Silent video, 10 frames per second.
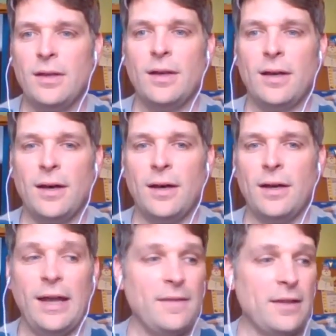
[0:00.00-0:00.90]

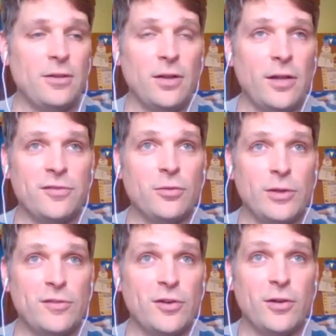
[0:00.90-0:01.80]
And then you'll also
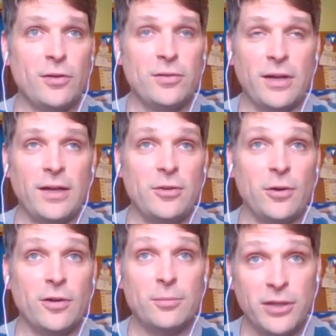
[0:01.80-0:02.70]
return your
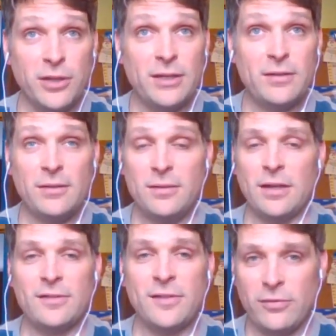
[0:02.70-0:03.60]
completed
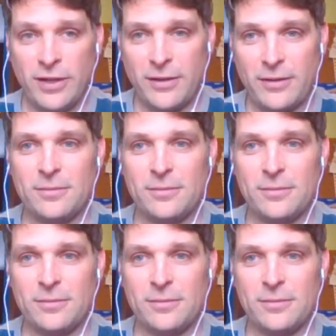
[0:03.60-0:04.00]
Excel file.